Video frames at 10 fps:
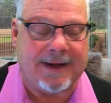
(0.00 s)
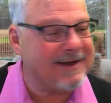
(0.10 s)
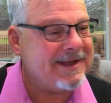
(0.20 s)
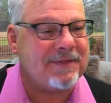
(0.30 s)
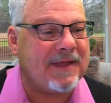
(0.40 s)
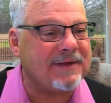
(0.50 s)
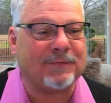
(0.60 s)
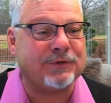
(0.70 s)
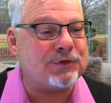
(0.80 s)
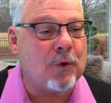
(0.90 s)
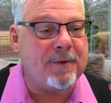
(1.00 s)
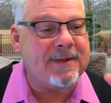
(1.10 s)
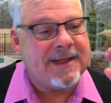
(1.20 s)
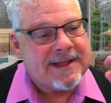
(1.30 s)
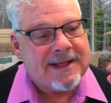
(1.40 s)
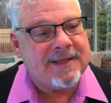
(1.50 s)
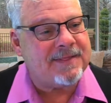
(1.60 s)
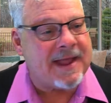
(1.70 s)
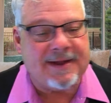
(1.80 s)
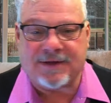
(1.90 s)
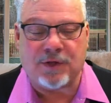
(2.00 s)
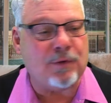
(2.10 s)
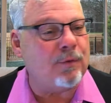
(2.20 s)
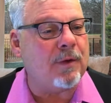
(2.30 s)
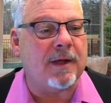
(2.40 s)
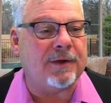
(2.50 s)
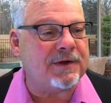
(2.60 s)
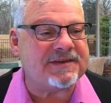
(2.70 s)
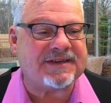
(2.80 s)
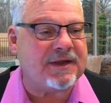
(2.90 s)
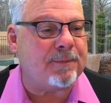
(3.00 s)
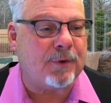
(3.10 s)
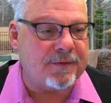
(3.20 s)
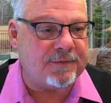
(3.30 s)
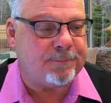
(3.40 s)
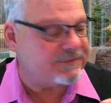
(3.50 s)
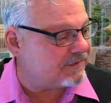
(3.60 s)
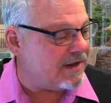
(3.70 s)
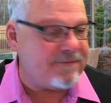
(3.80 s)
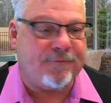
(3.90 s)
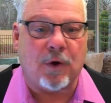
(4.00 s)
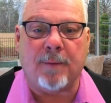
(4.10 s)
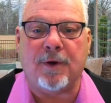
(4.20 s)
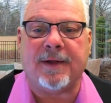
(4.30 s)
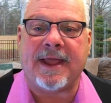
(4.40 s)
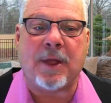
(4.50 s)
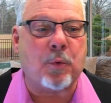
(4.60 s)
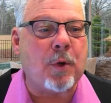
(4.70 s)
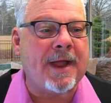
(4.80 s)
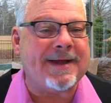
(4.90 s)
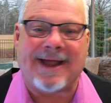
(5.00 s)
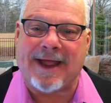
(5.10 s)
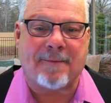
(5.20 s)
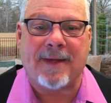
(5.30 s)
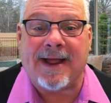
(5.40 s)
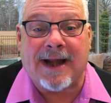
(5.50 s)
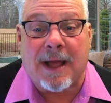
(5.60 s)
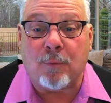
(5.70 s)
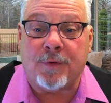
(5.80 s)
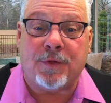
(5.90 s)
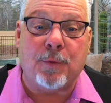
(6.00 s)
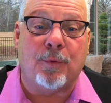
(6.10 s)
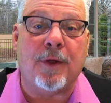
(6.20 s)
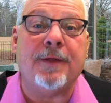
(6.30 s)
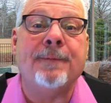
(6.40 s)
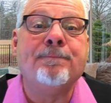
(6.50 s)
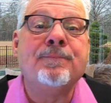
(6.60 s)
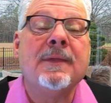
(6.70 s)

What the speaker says: And again, thanks for joining me. Thank you. Good to see you, Brother Steve Farmer. Can't wait. Amen. I'm with you, brother.